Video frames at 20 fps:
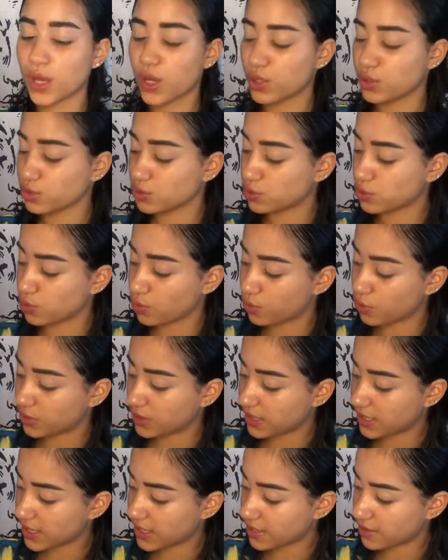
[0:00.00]
So
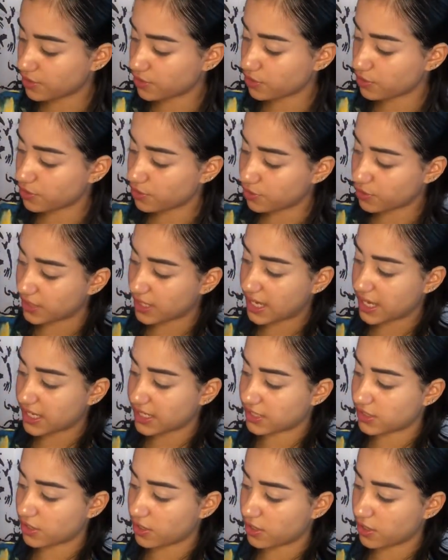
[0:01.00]
yeah, you know, that has
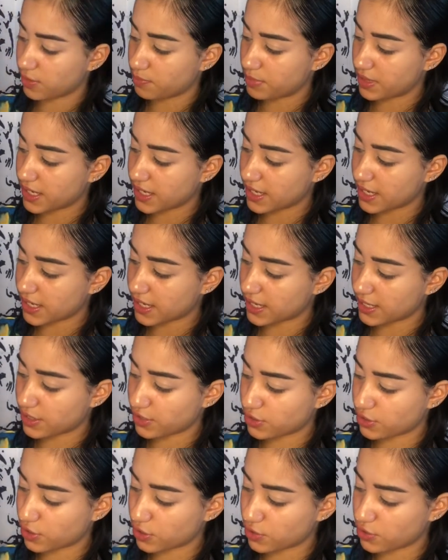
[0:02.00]
the pink and it
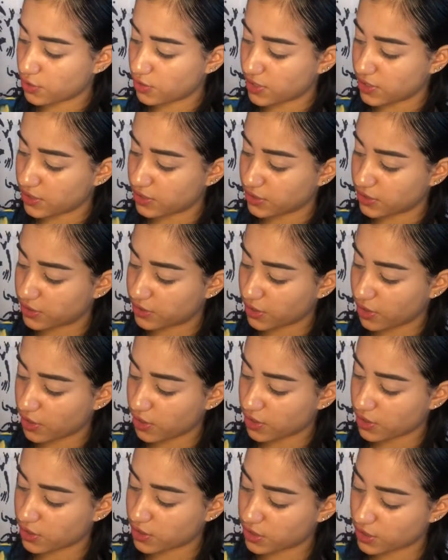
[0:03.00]
starts going
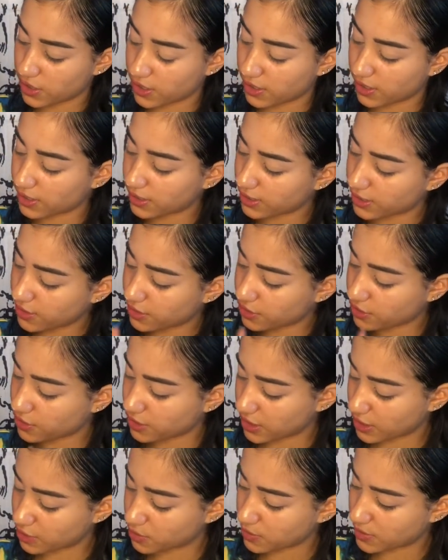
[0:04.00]
darker to the glitter, so
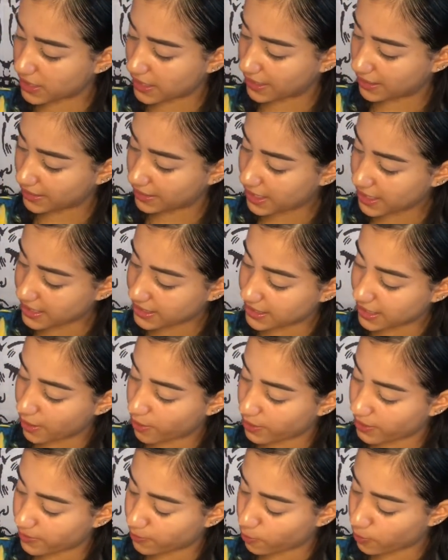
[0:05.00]
that's what I like.
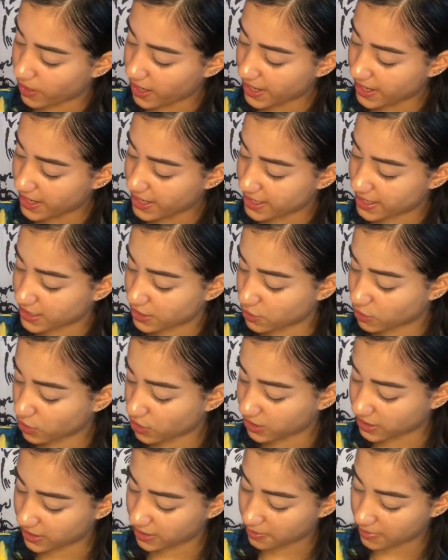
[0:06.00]
That white is
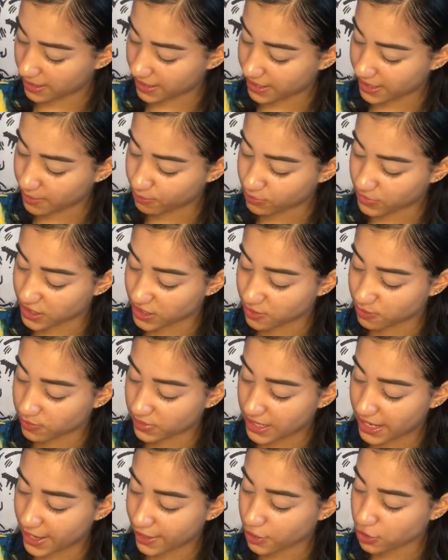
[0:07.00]
calling my name, this
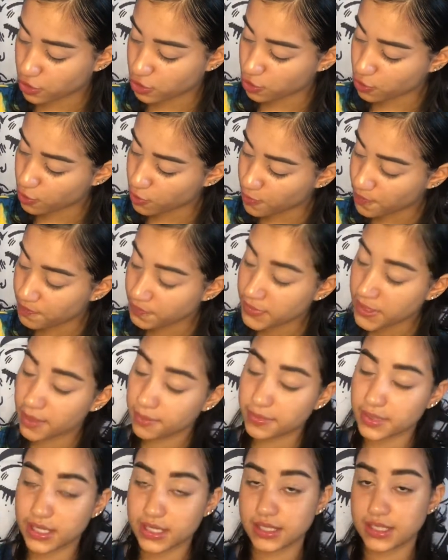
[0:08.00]
black too,
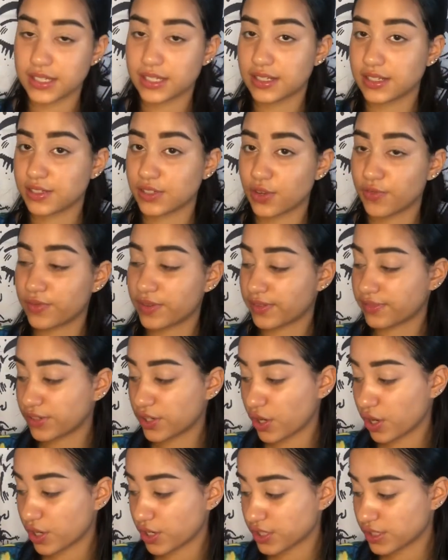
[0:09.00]
because it is very
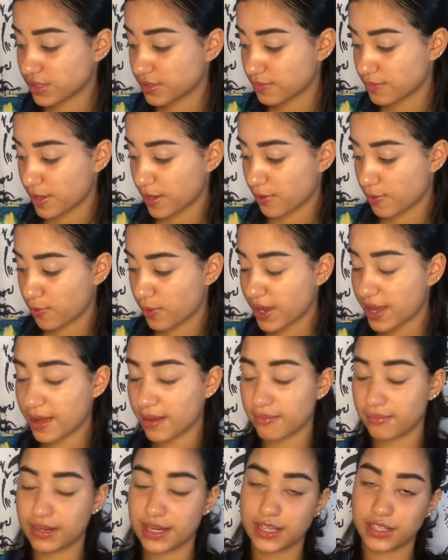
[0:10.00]
hard to make white
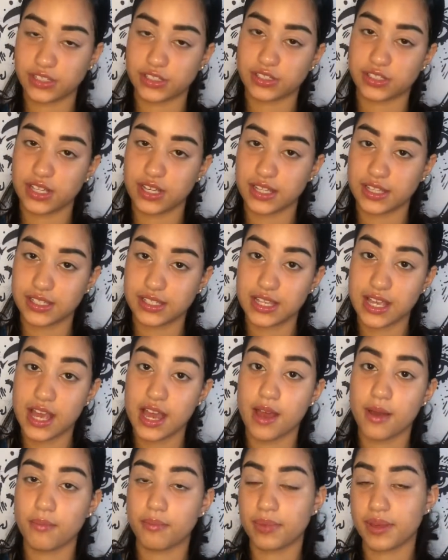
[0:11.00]
and black shades
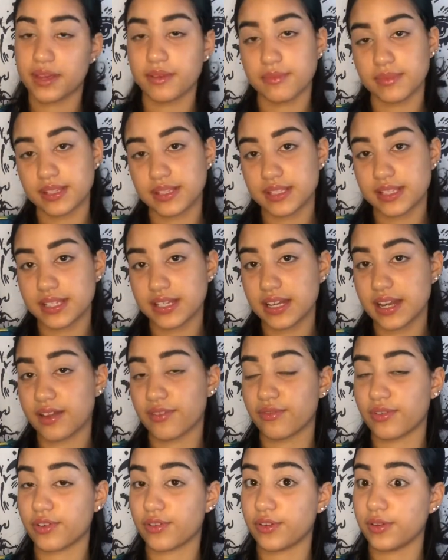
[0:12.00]
pigmented and
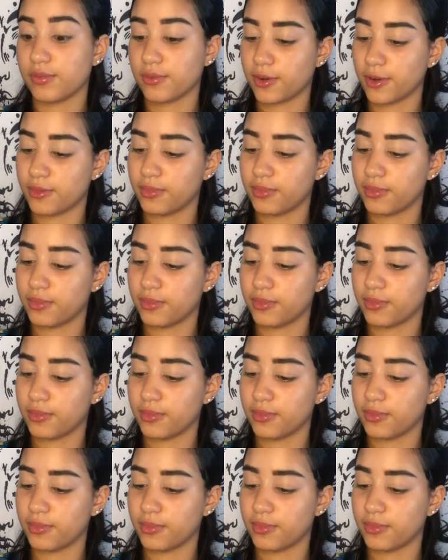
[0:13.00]
very well